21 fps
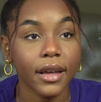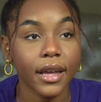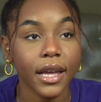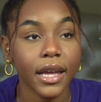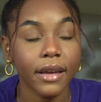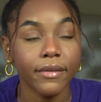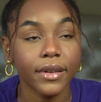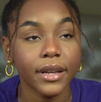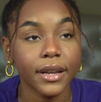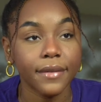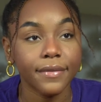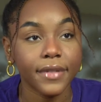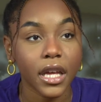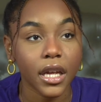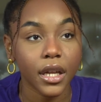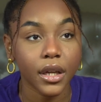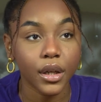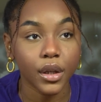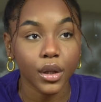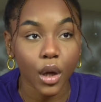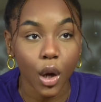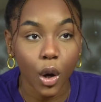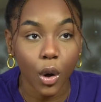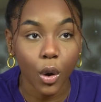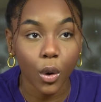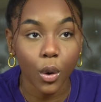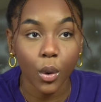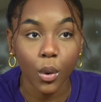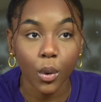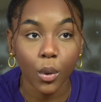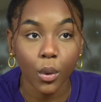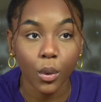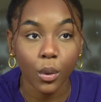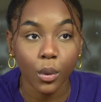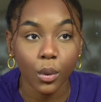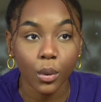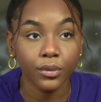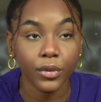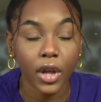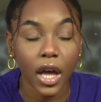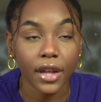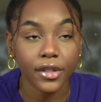even if they know
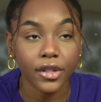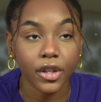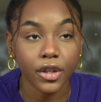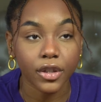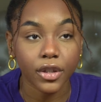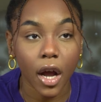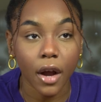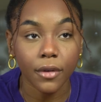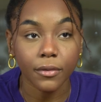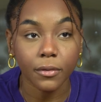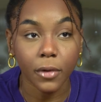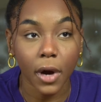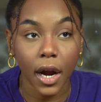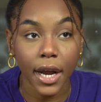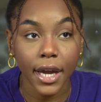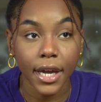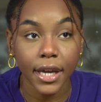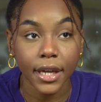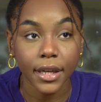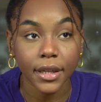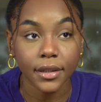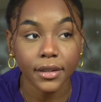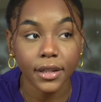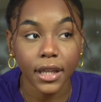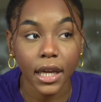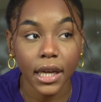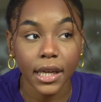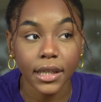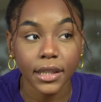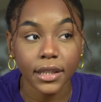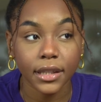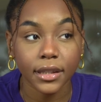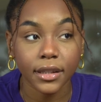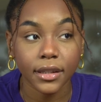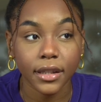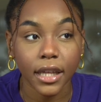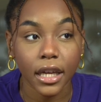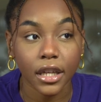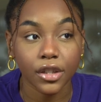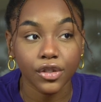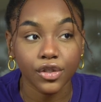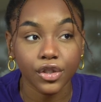that they're not right, like
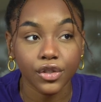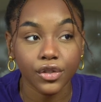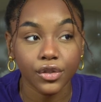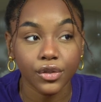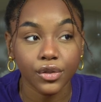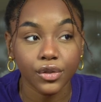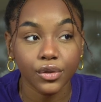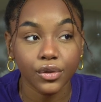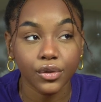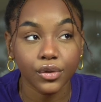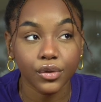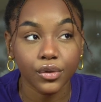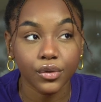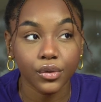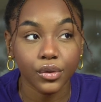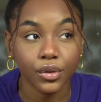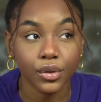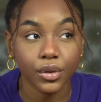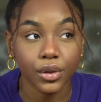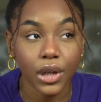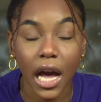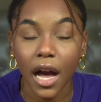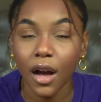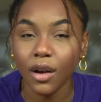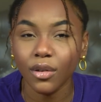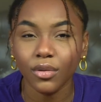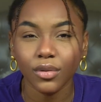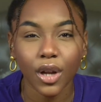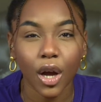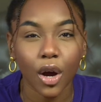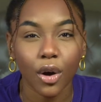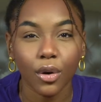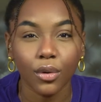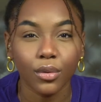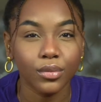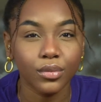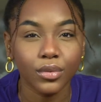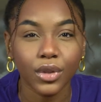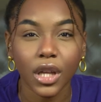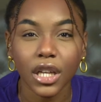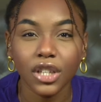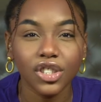they just, I don't know.
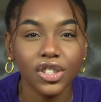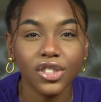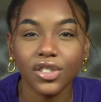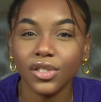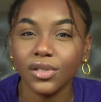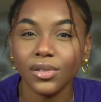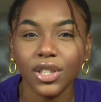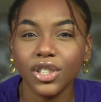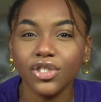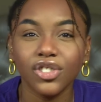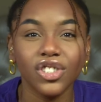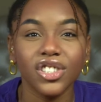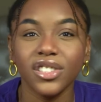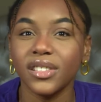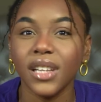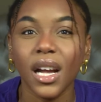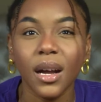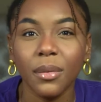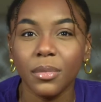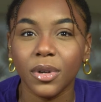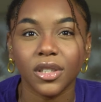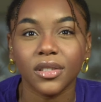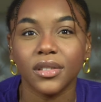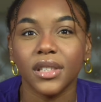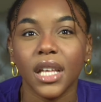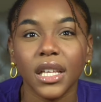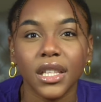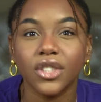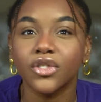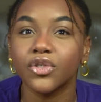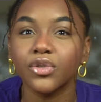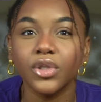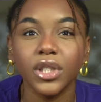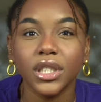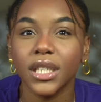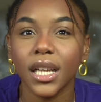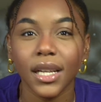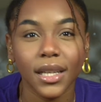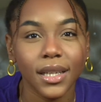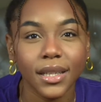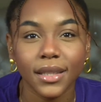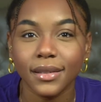They're just stubborn. Like there's really
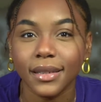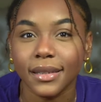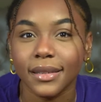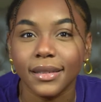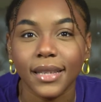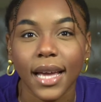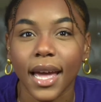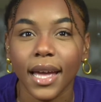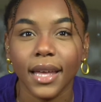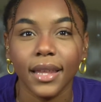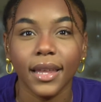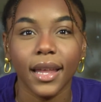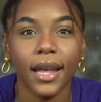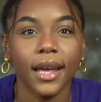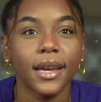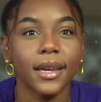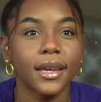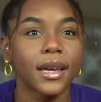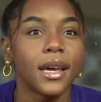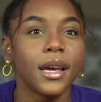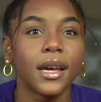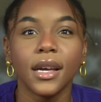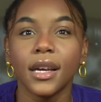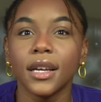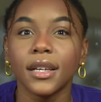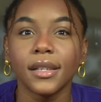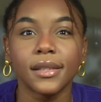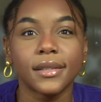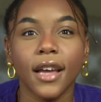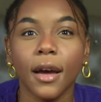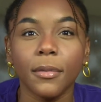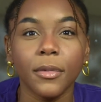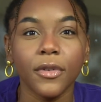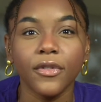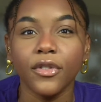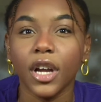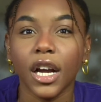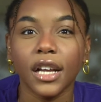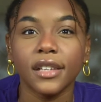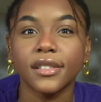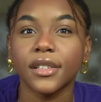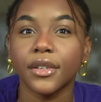nothing else to say. Like tell me if
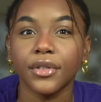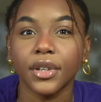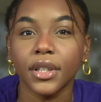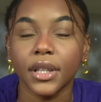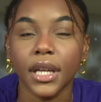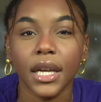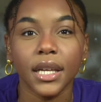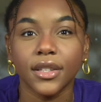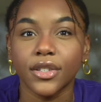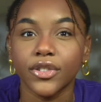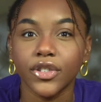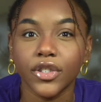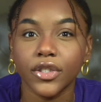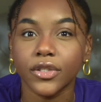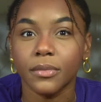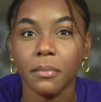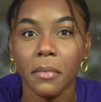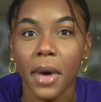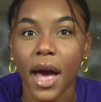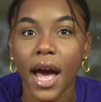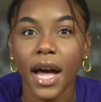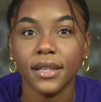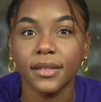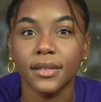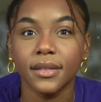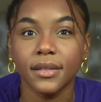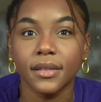you guys can relate. They're just mad